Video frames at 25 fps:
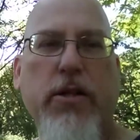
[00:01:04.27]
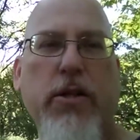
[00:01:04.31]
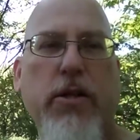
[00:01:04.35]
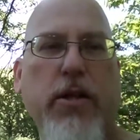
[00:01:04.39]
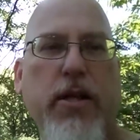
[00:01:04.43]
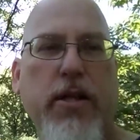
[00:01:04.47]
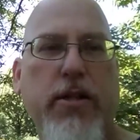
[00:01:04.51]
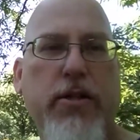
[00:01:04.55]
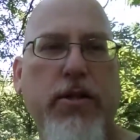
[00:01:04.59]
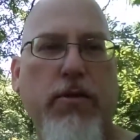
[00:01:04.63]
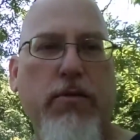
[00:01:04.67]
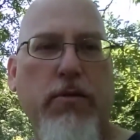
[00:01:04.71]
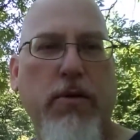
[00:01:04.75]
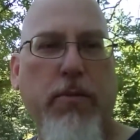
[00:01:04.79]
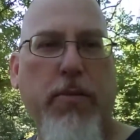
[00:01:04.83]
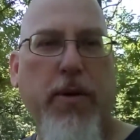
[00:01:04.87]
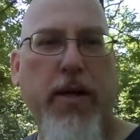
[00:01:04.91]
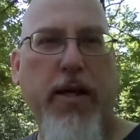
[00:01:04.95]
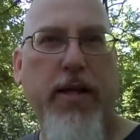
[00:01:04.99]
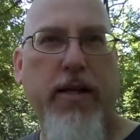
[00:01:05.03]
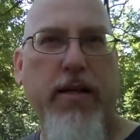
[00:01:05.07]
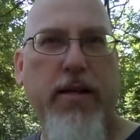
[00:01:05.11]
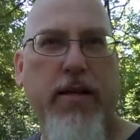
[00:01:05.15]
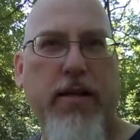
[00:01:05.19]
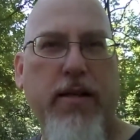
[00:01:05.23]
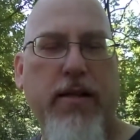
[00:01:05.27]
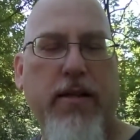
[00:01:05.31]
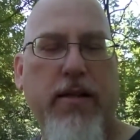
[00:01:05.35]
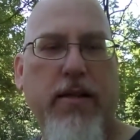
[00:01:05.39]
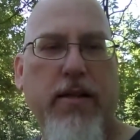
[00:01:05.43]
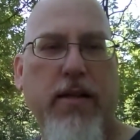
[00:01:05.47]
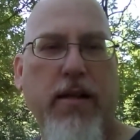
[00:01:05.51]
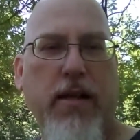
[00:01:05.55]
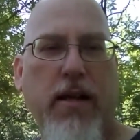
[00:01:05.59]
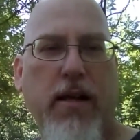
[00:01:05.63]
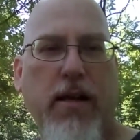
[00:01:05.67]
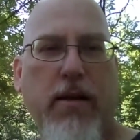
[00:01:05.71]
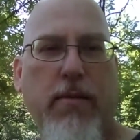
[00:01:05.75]
you need to repeat
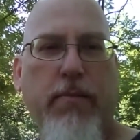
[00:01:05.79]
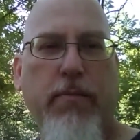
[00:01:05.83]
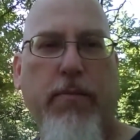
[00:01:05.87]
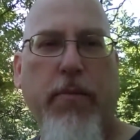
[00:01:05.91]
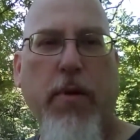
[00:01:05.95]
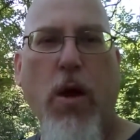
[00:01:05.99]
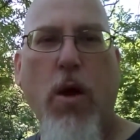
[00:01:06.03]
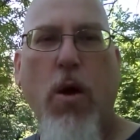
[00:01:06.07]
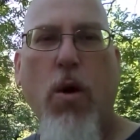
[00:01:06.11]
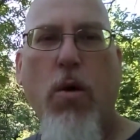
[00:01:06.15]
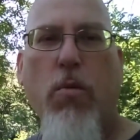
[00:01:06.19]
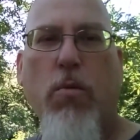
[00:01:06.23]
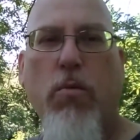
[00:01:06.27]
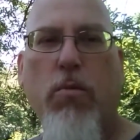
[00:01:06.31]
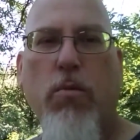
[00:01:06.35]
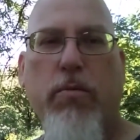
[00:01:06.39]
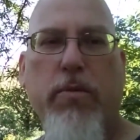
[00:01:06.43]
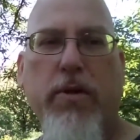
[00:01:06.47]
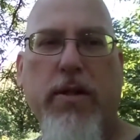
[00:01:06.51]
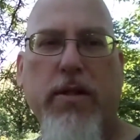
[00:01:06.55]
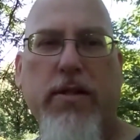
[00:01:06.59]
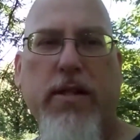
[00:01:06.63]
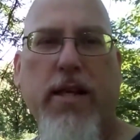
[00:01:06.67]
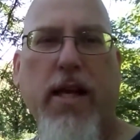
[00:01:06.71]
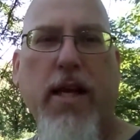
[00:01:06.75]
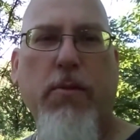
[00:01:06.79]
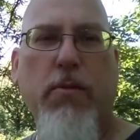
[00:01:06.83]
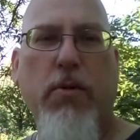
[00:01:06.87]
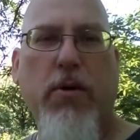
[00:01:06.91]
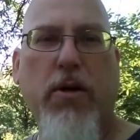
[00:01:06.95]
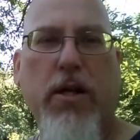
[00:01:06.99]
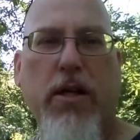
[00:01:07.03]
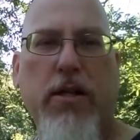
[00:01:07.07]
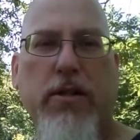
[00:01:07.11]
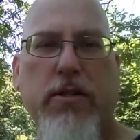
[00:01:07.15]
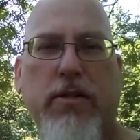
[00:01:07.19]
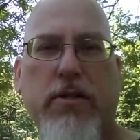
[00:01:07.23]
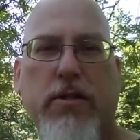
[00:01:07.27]
the saying we're
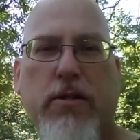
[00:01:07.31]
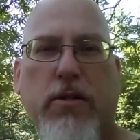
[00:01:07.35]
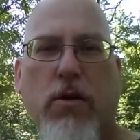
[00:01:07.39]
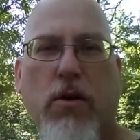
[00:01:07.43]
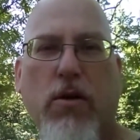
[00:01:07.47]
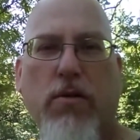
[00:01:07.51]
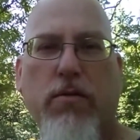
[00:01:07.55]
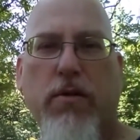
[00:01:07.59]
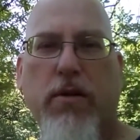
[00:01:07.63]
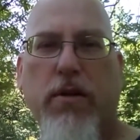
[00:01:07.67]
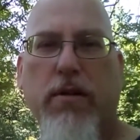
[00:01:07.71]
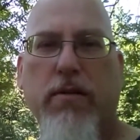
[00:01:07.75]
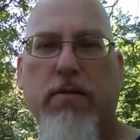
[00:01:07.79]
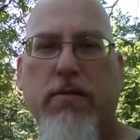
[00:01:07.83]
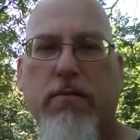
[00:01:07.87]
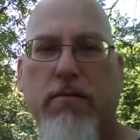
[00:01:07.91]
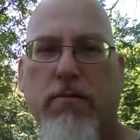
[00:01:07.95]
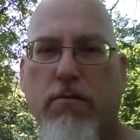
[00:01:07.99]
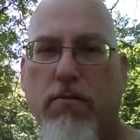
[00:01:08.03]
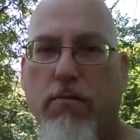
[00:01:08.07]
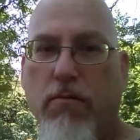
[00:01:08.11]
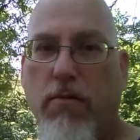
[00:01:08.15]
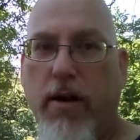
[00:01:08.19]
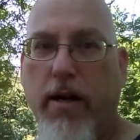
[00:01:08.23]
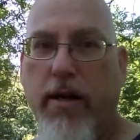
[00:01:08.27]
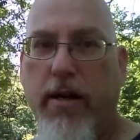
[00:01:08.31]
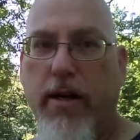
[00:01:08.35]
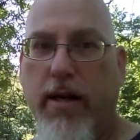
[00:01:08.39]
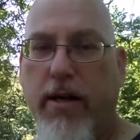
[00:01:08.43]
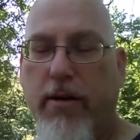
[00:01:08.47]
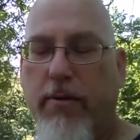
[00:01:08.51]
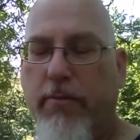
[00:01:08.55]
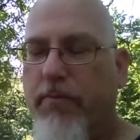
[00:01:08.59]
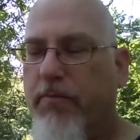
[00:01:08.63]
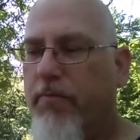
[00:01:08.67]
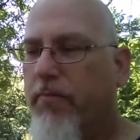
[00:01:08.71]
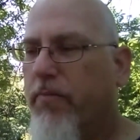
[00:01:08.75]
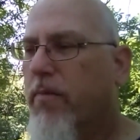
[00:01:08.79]
going to go over right now.
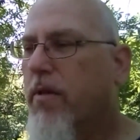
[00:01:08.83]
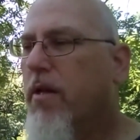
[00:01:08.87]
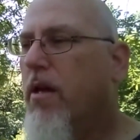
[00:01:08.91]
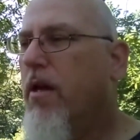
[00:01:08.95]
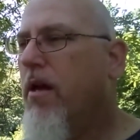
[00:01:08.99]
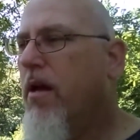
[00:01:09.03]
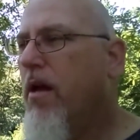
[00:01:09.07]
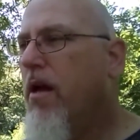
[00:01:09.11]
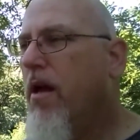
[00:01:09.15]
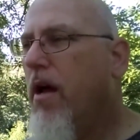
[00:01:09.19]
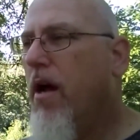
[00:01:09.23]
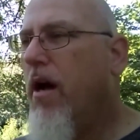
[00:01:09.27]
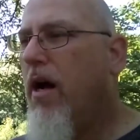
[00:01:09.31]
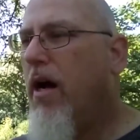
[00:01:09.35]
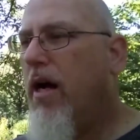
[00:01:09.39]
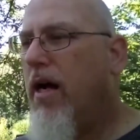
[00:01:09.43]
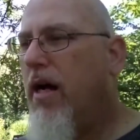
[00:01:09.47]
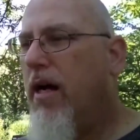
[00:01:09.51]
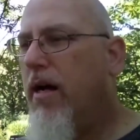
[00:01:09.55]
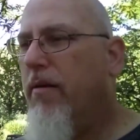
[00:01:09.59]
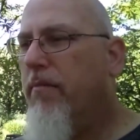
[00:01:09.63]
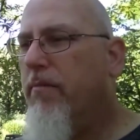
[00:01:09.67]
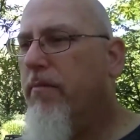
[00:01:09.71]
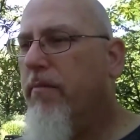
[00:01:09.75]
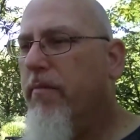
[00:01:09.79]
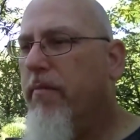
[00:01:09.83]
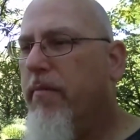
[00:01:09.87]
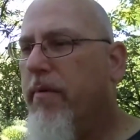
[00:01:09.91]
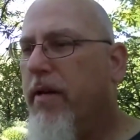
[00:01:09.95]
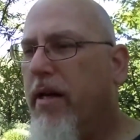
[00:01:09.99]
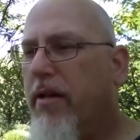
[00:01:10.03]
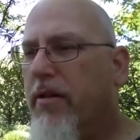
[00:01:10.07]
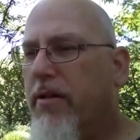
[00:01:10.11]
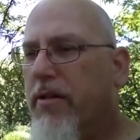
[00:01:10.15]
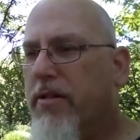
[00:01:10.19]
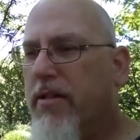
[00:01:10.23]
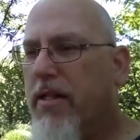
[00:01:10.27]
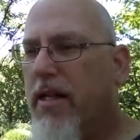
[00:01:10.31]
Now,
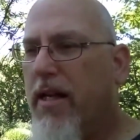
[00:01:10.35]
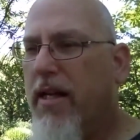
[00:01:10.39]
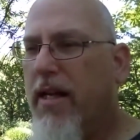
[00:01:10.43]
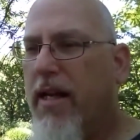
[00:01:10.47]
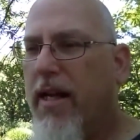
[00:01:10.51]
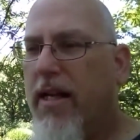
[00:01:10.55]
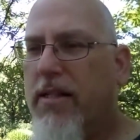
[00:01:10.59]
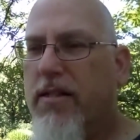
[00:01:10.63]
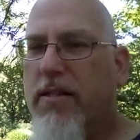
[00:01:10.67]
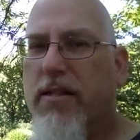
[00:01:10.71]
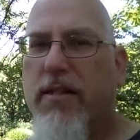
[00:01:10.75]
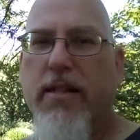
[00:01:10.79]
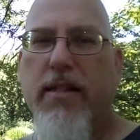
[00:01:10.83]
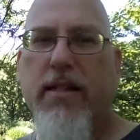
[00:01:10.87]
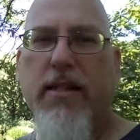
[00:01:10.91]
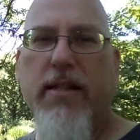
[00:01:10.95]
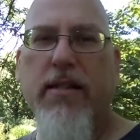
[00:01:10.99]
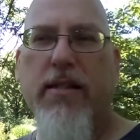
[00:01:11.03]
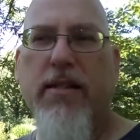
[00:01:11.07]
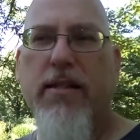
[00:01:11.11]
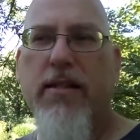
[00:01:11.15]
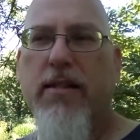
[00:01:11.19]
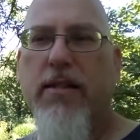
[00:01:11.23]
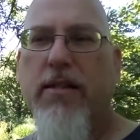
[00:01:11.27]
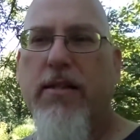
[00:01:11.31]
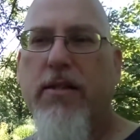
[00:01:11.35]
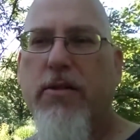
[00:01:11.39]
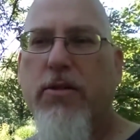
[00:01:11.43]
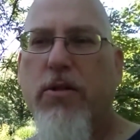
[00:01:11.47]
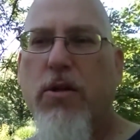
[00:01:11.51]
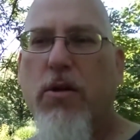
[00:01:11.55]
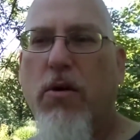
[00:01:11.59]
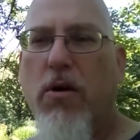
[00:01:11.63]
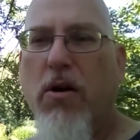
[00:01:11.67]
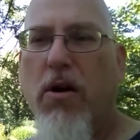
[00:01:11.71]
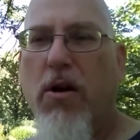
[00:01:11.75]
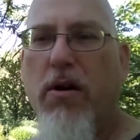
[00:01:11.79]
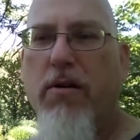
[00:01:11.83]
there's no
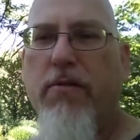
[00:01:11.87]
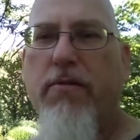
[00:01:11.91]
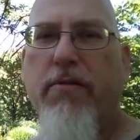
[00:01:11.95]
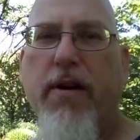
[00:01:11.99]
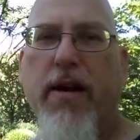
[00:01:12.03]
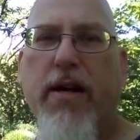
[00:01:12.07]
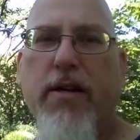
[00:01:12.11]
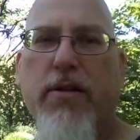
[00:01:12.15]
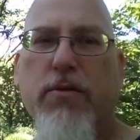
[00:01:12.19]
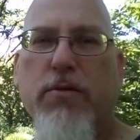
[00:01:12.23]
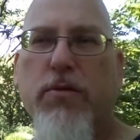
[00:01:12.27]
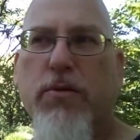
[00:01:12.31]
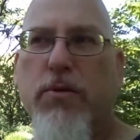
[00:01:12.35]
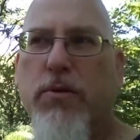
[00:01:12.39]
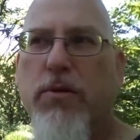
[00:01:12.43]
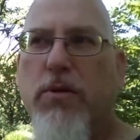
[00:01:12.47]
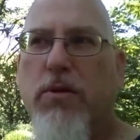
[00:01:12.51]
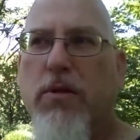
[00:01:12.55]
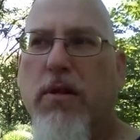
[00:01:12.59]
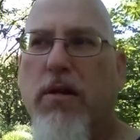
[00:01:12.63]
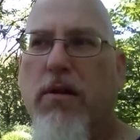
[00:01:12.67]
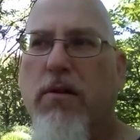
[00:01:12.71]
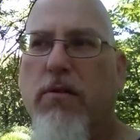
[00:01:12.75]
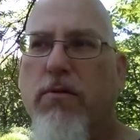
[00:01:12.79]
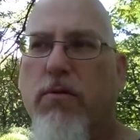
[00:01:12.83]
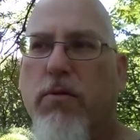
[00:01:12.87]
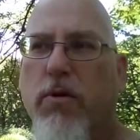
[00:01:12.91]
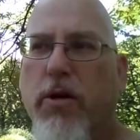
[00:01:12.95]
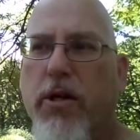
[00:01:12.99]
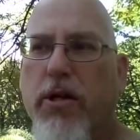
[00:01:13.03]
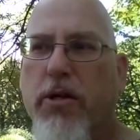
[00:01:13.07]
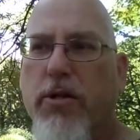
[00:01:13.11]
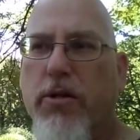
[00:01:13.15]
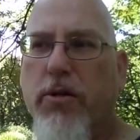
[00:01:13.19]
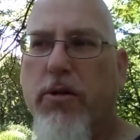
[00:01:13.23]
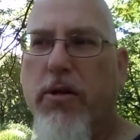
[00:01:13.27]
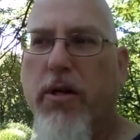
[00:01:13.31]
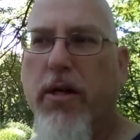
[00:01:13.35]
hard, fast rule of what you're
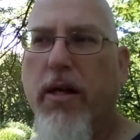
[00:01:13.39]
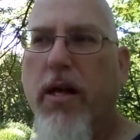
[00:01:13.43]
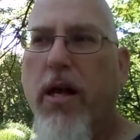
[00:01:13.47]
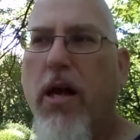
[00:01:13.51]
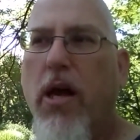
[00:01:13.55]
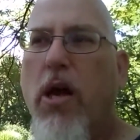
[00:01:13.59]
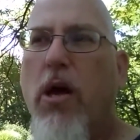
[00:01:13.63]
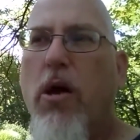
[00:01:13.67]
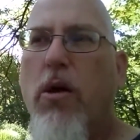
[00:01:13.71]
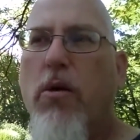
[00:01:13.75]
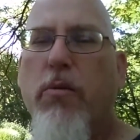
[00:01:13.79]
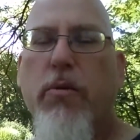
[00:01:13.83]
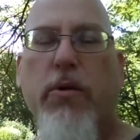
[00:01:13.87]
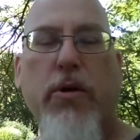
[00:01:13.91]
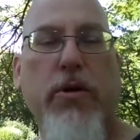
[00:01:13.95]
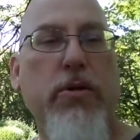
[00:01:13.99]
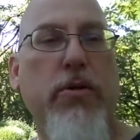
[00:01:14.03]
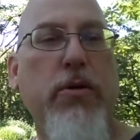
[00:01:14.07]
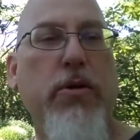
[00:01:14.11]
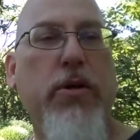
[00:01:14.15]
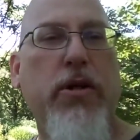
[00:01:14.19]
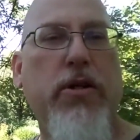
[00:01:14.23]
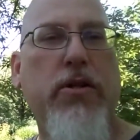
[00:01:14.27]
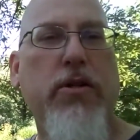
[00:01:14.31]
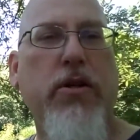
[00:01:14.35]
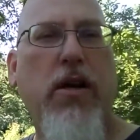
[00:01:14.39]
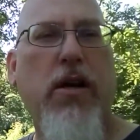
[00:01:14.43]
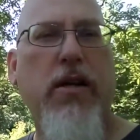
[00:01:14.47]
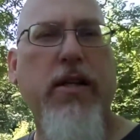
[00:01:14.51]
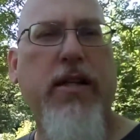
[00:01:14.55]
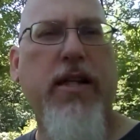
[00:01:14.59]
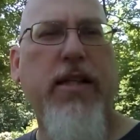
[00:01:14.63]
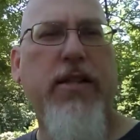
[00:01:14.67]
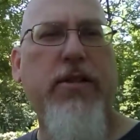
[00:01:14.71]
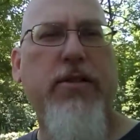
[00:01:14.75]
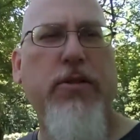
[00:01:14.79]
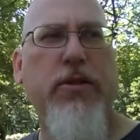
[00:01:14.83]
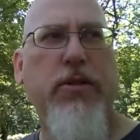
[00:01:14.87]
doing. Who you're
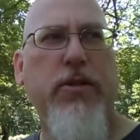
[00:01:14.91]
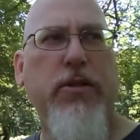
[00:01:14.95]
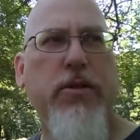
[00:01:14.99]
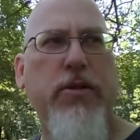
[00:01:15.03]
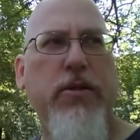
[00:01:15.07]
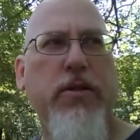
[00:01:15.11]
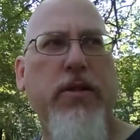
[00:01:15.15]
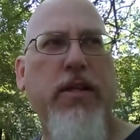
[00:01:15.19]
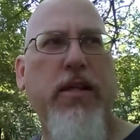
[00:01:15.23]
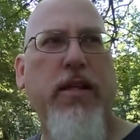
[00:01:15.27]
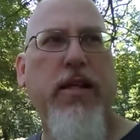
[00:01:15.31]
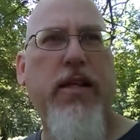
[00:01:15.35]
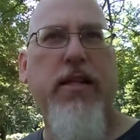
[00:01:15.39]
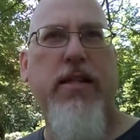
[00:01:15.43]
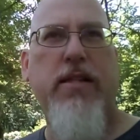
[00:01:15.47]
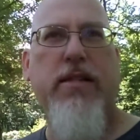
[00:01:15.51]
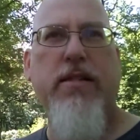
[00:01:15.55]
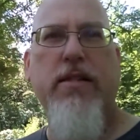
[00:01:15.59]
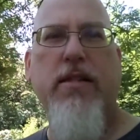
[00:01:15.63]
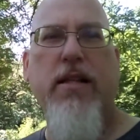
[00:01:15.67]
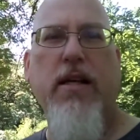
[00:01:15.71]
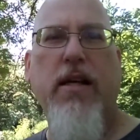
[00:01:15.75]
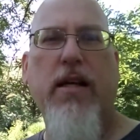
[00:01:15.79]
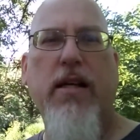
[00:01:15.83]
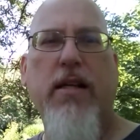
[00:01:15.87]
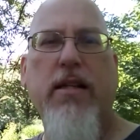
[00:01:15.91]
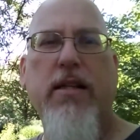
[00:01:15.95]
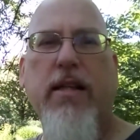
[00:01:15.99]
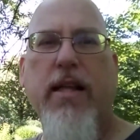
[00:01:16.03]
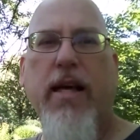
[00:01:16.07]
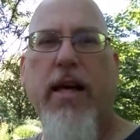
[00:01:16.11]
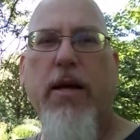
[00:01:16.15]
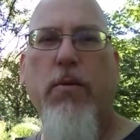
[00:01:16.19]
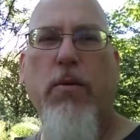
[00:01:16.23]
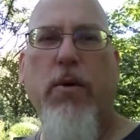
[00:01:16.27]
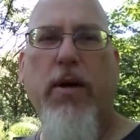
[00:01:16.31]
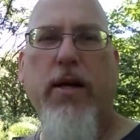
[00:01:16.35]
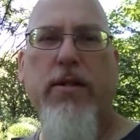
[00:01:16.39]
talking to is the
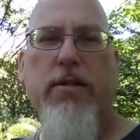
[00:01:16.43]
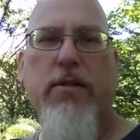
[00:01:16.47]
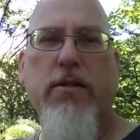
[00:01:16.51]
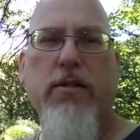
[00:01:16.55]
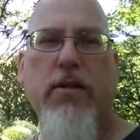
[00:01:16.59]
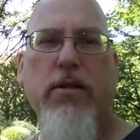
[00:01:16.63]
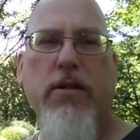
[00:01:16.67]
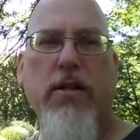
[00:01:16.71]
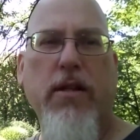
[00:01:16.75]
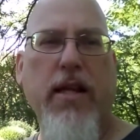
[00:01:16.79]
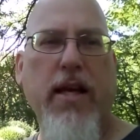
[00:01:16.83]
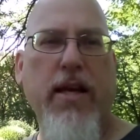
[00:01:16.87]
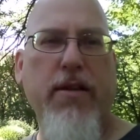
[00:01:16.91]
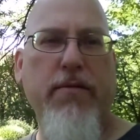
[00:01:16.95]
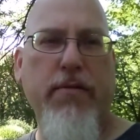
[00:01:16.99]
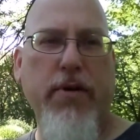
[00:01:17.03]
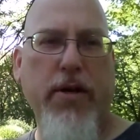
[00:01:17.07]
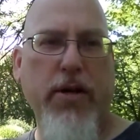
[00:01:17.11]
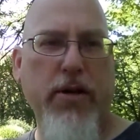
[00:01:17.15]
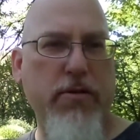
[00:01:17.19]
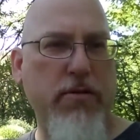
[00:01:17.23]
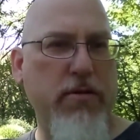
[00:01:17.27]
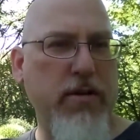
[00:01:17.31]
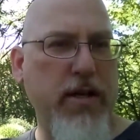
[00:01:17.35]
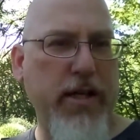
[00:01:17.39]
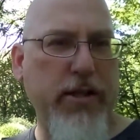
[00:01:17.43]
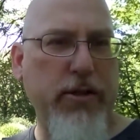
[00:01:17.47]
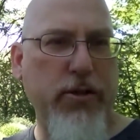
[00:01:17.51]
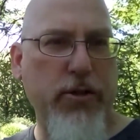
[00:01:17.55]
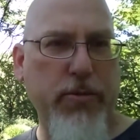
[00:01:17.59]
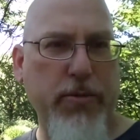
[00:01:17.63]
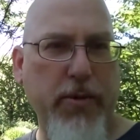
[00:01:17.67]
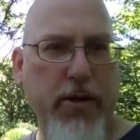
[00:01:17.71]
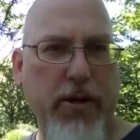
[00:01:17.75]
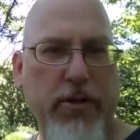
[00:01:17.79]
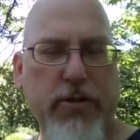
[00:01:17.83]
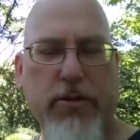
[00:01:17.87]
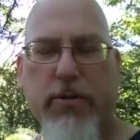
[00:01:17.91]
land wights, or the land betters, nature
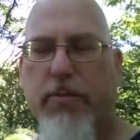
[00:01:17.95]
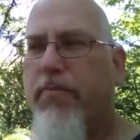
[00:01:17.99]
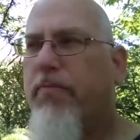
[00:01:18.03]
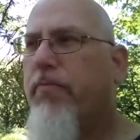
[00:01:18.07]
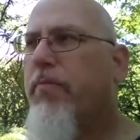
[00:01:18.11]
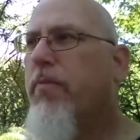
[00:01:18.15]
spirits.